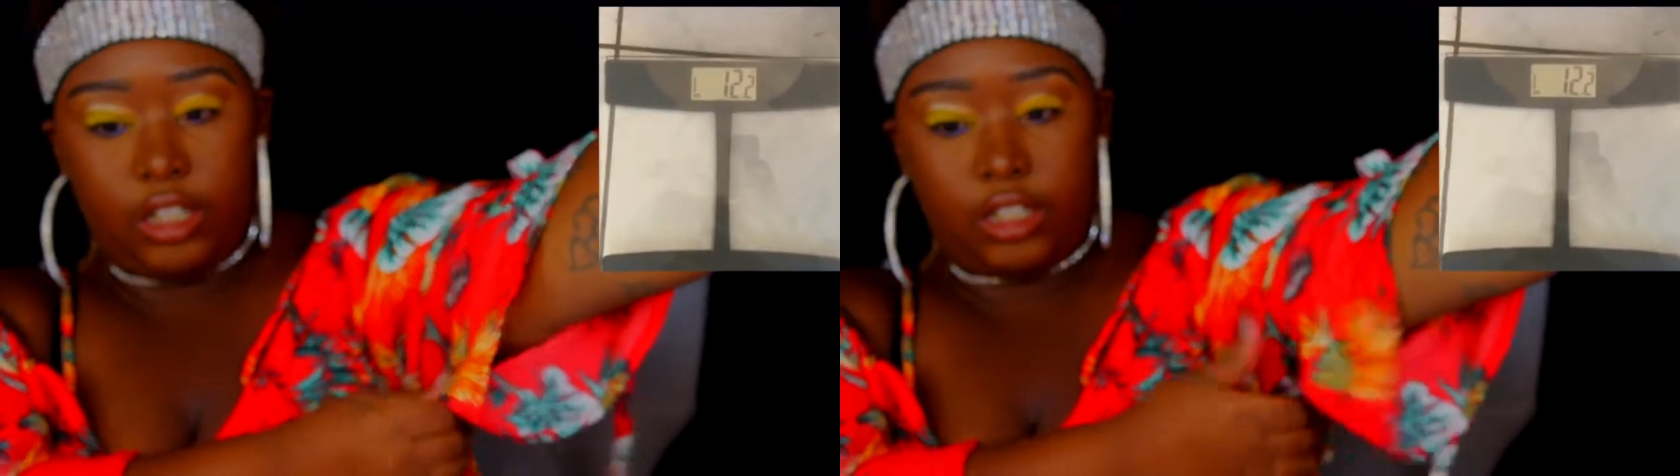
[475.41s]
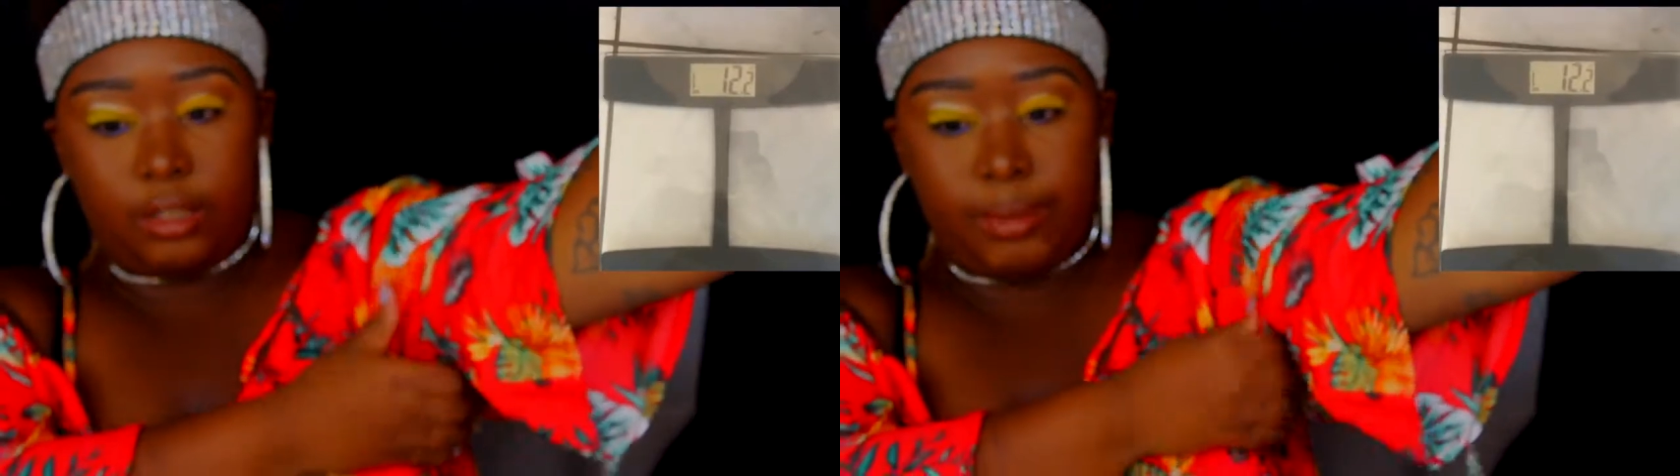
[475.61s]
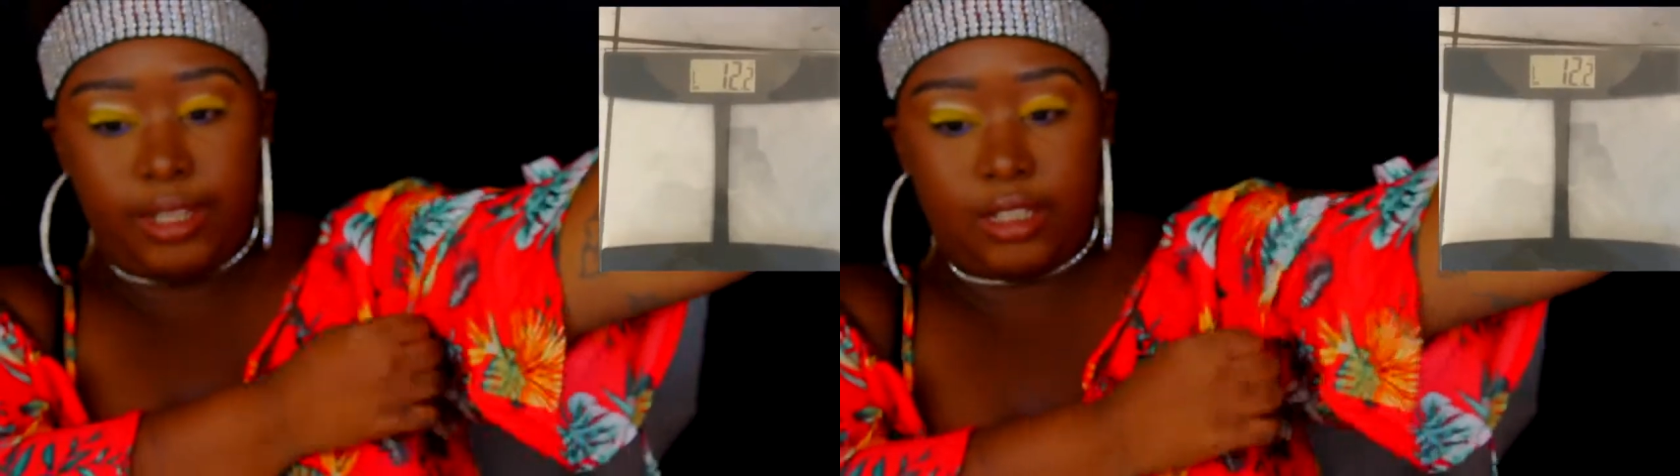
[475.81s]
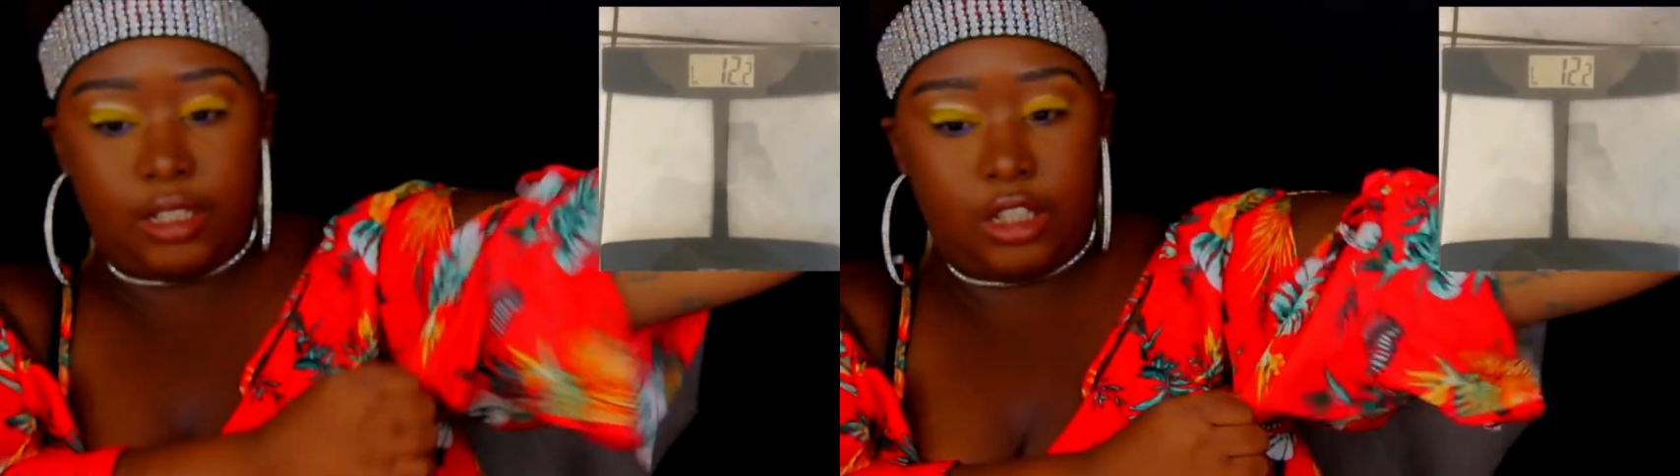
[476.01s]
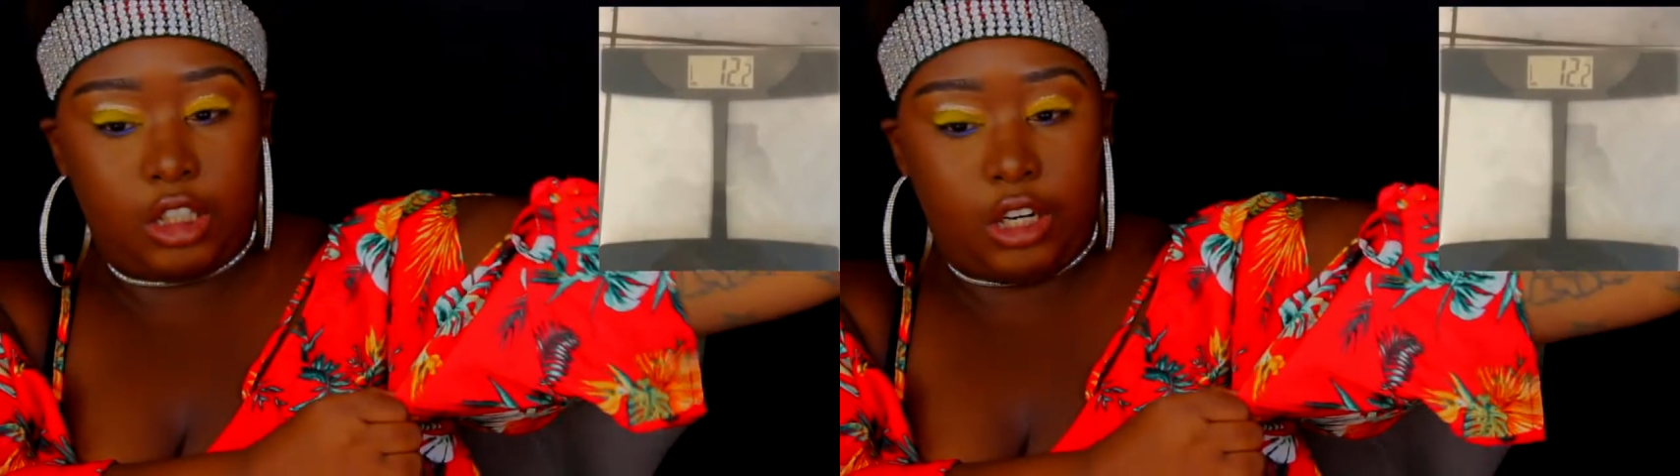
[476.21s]
at this space in
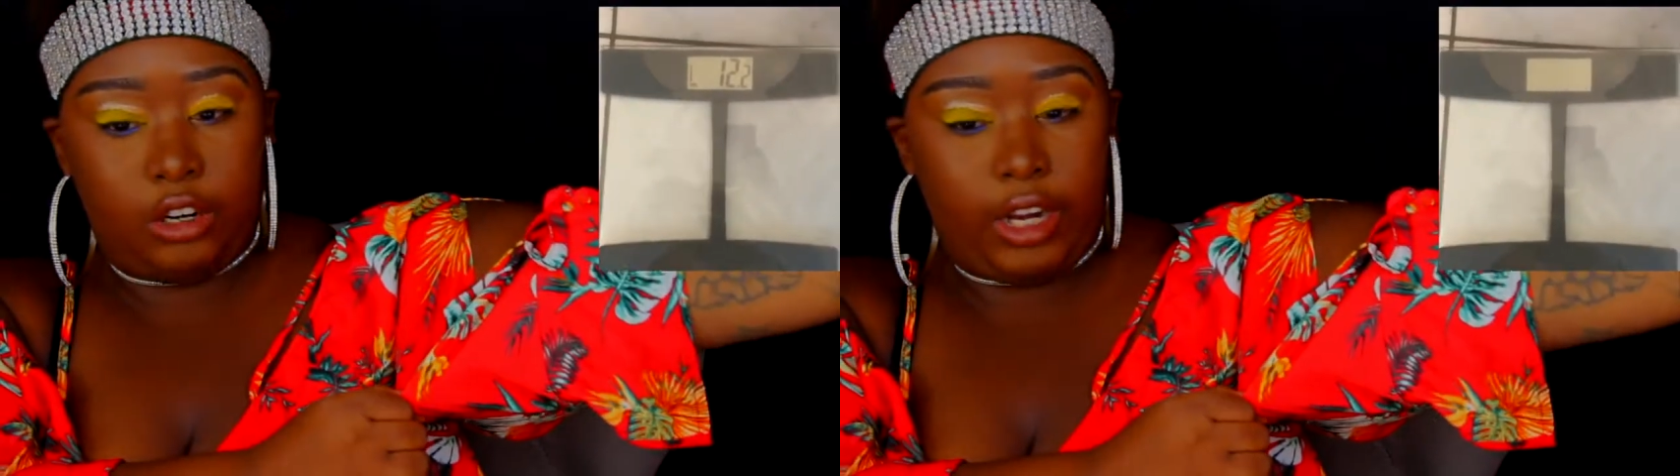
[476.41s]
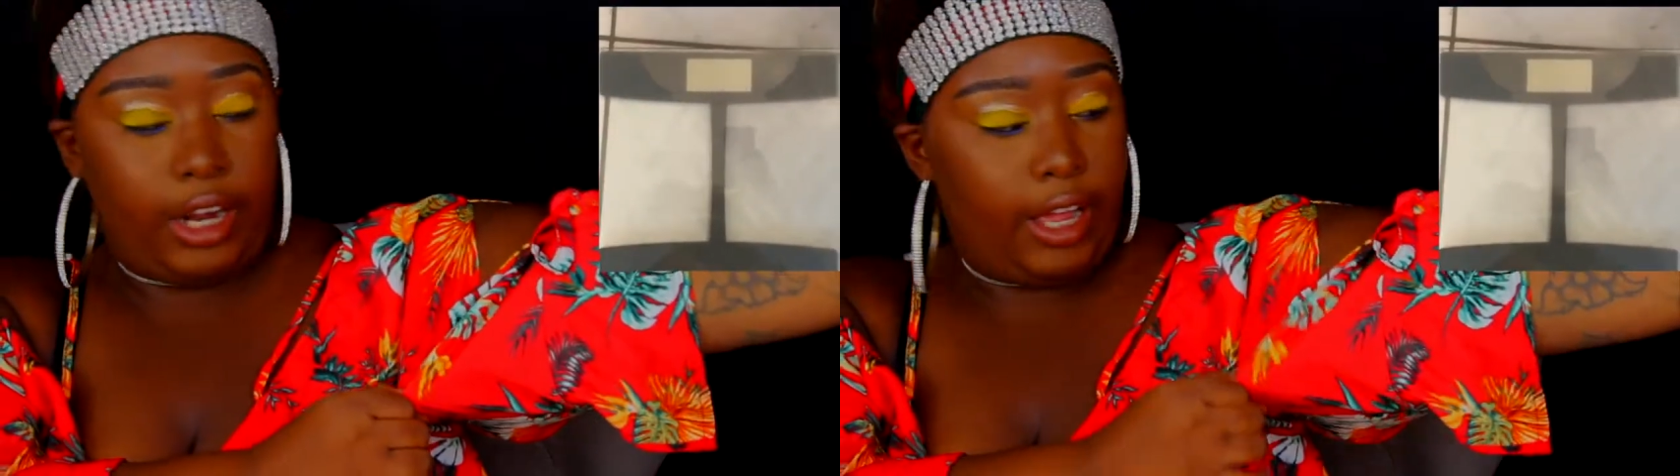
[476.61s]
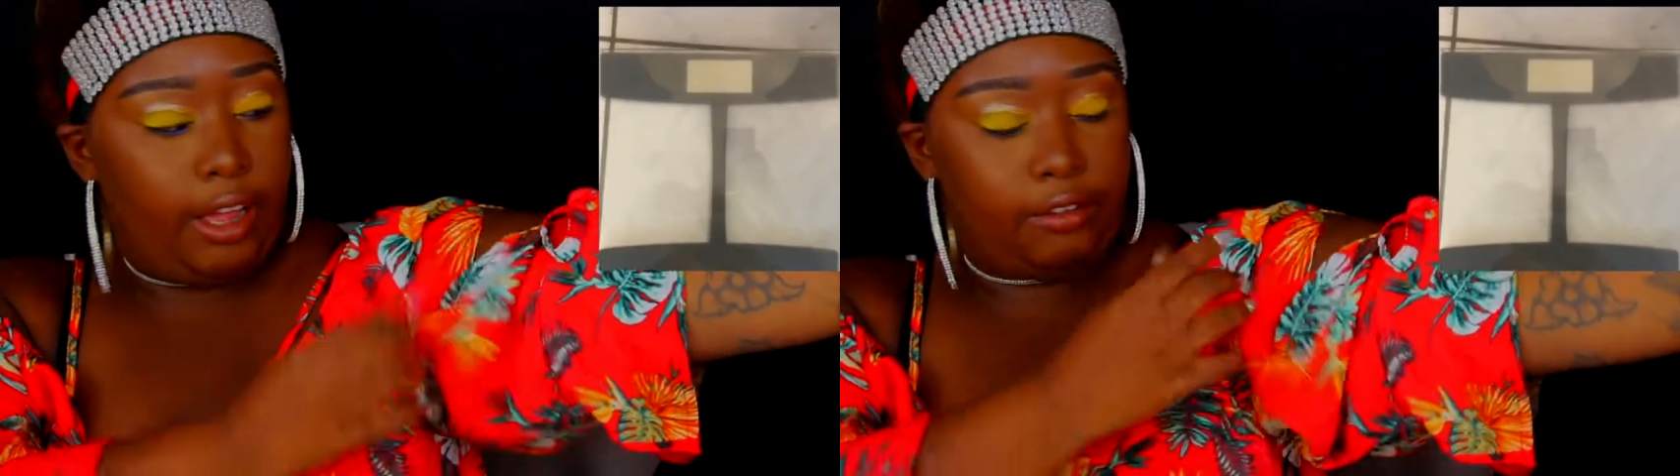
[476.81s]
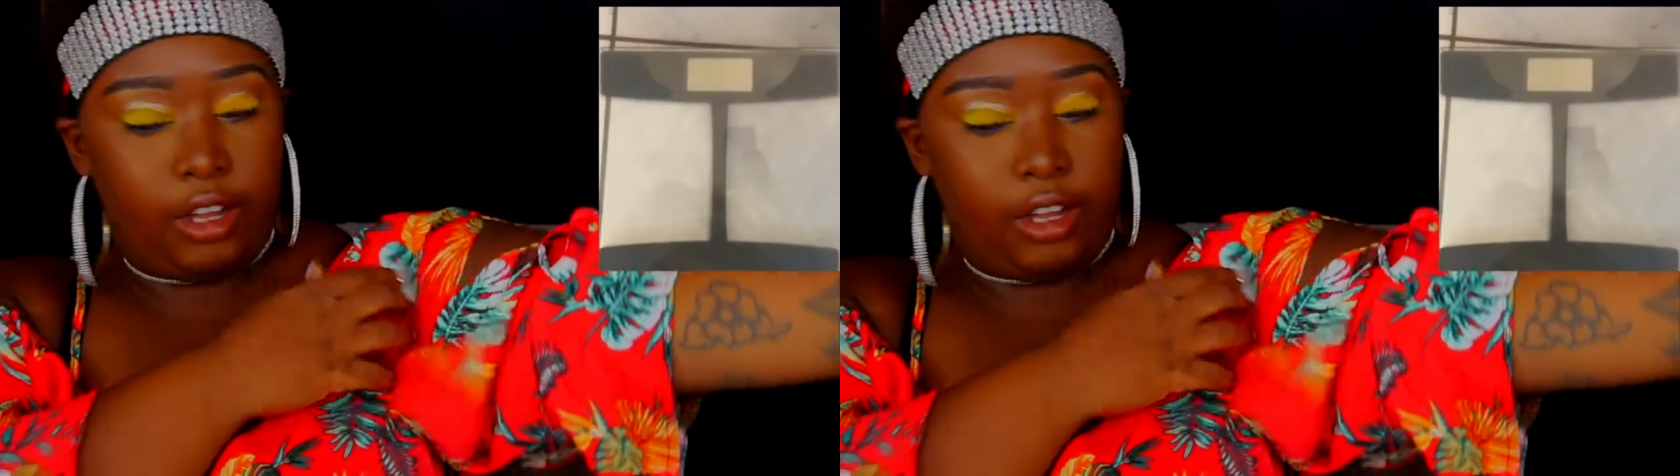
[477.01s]
this shirt that I have